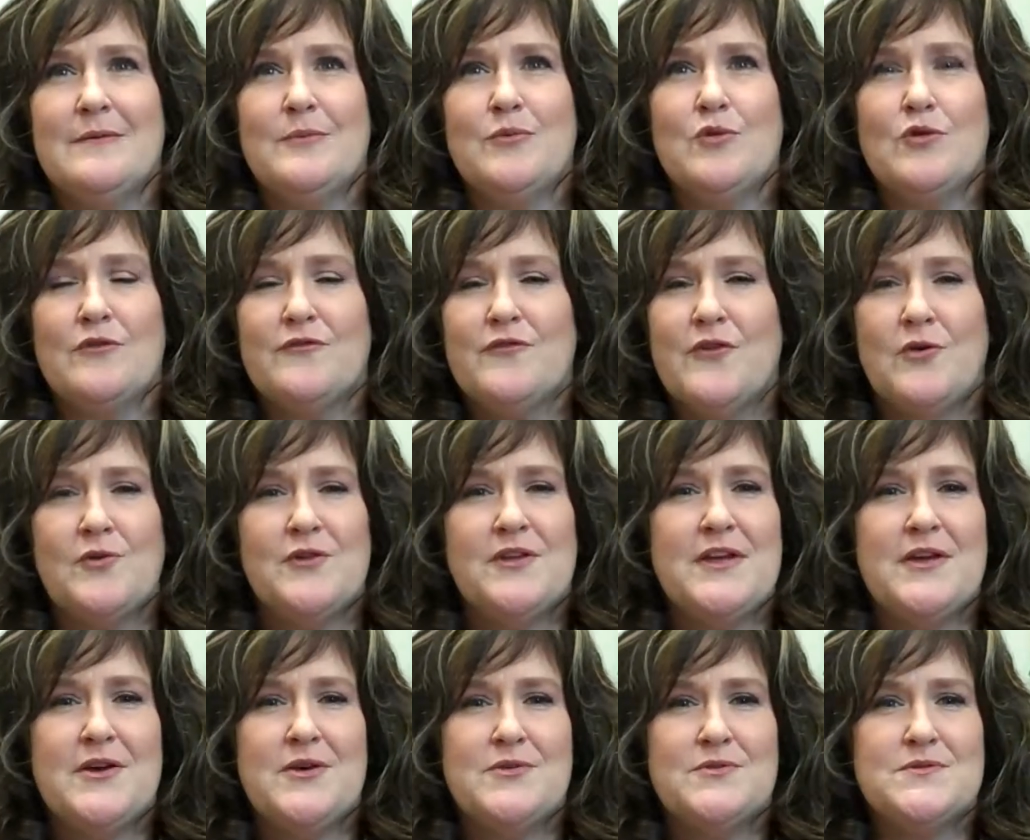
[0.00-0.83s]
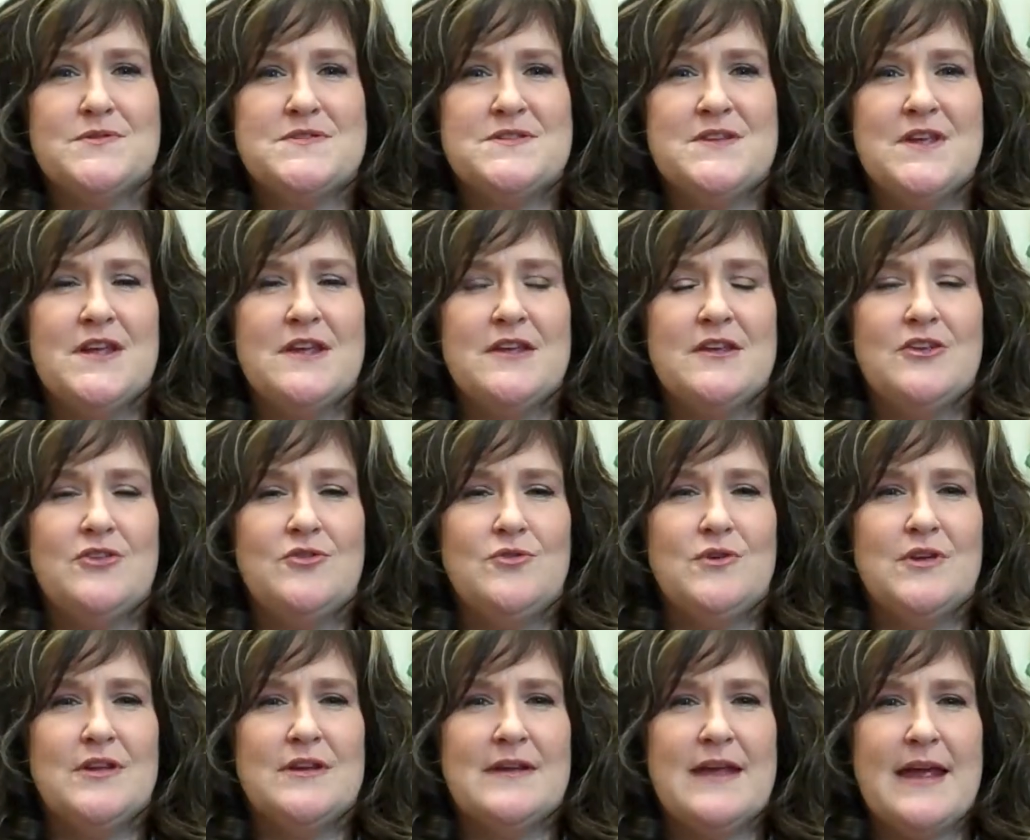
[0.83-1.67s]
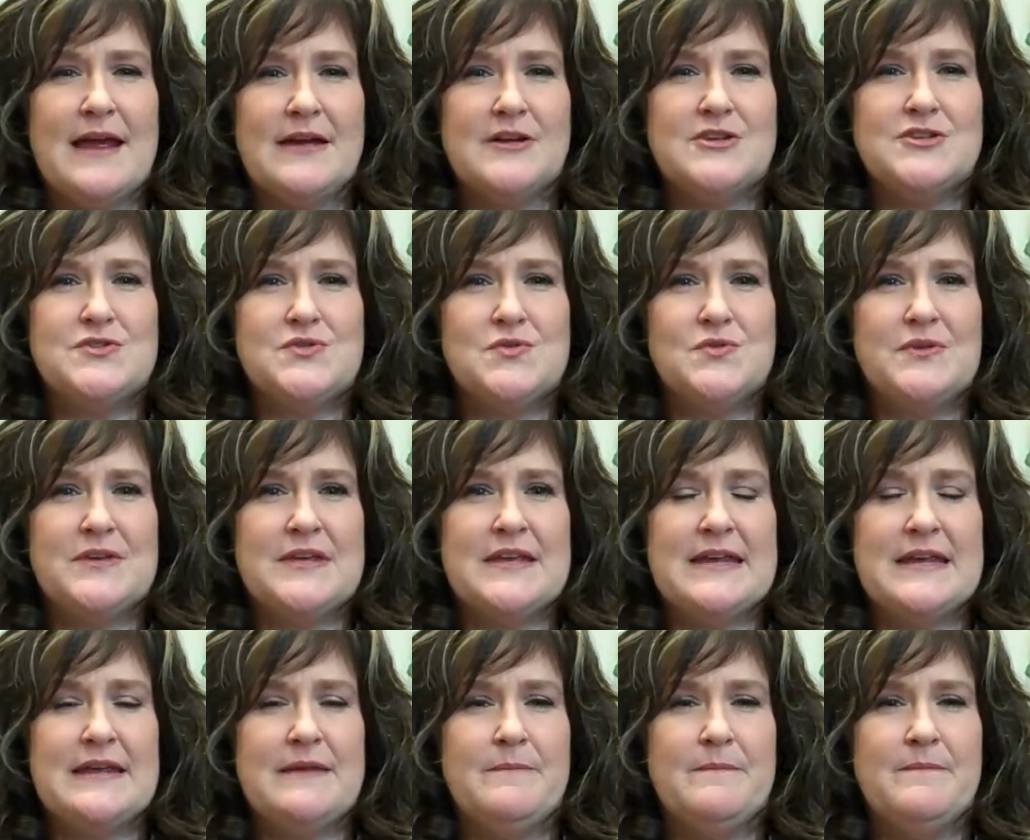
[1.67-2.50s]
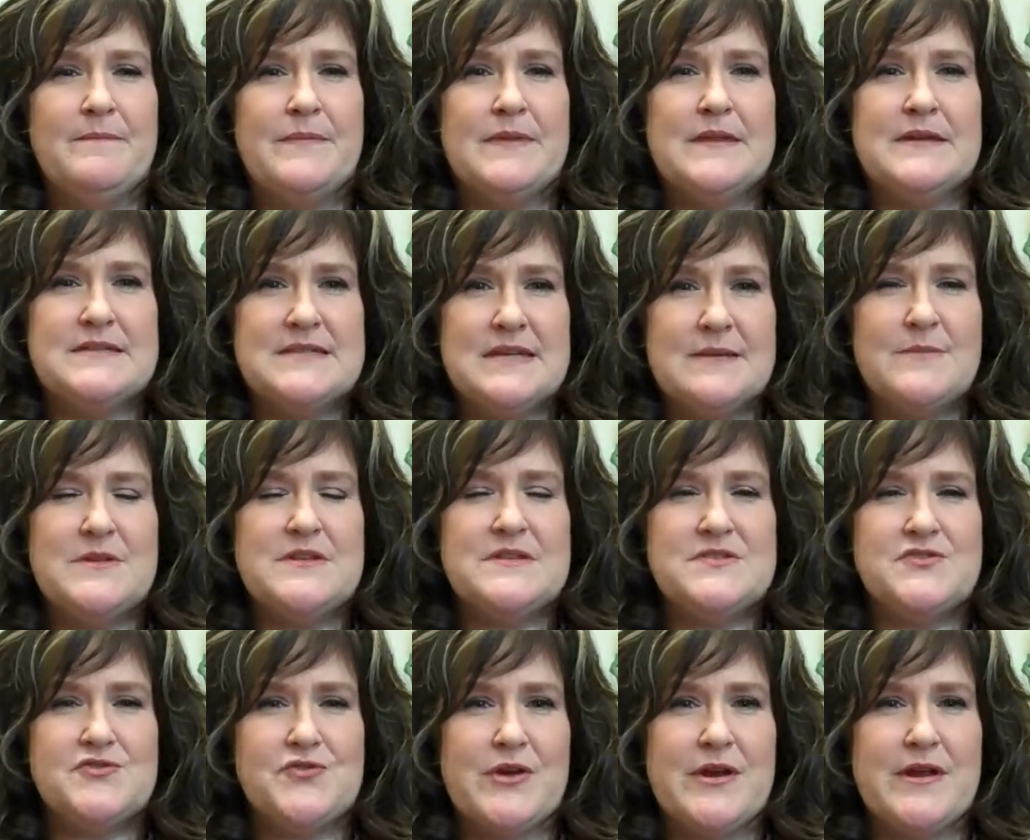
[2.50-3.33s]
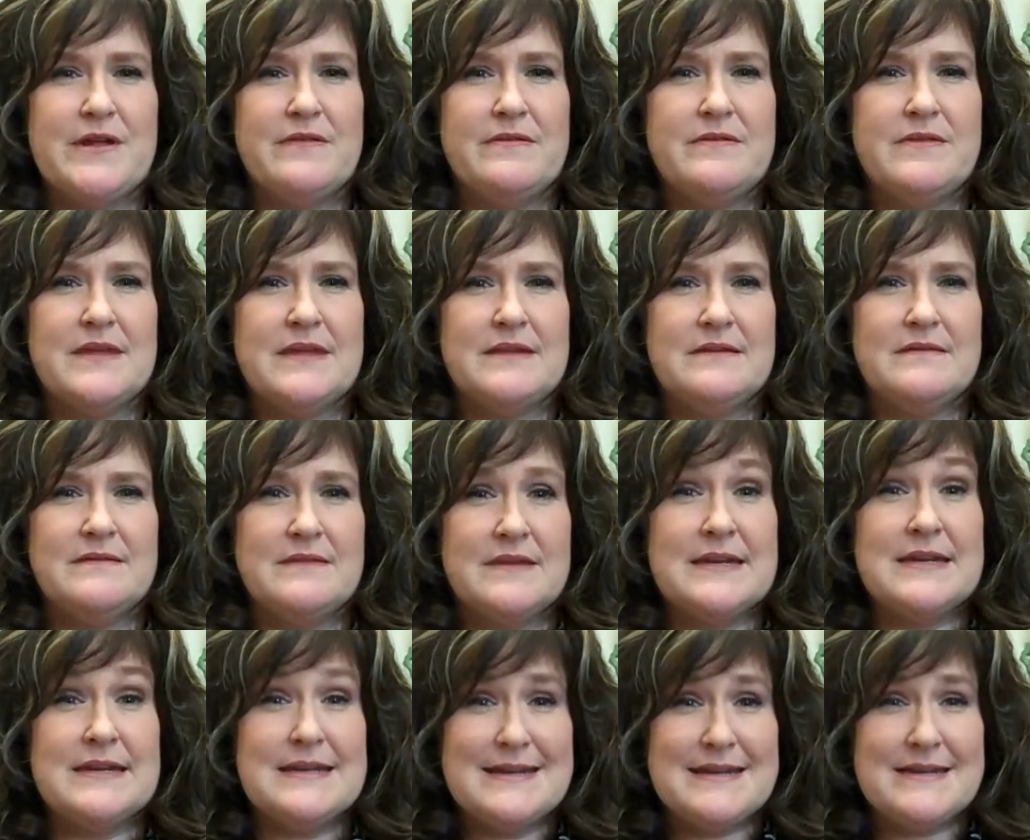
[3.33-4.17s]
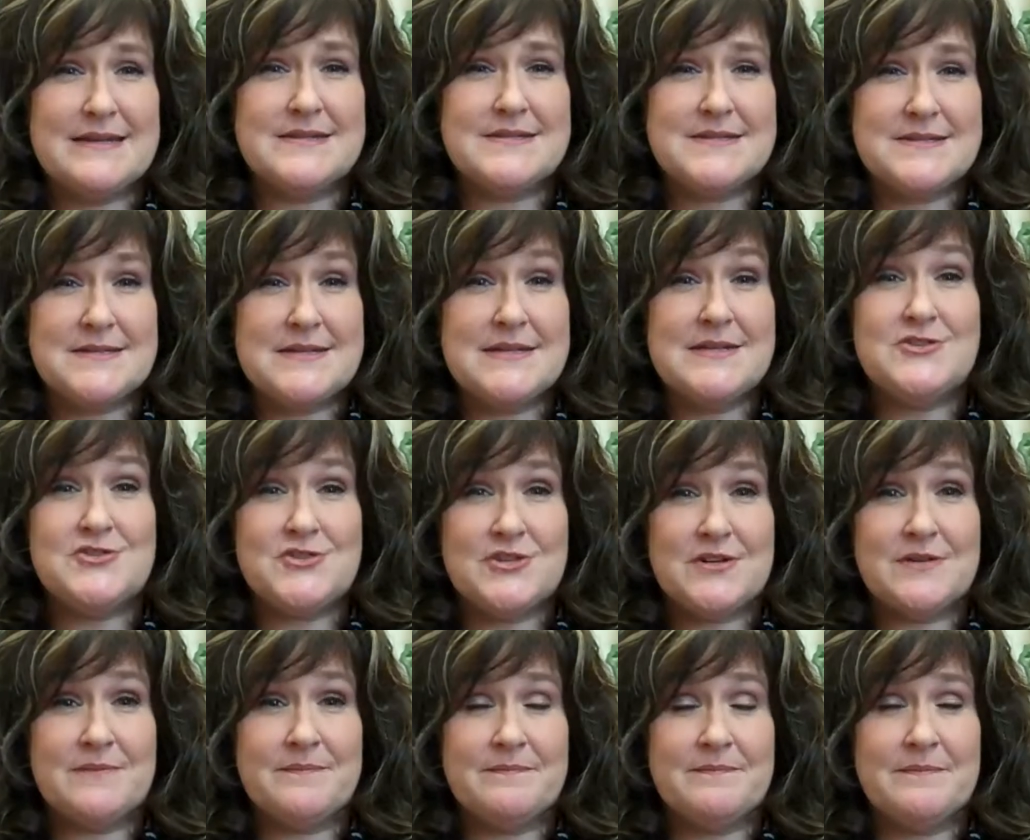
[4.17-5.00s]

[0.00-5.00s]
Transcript: portfolios, you can actually demonstrate that it is teaching.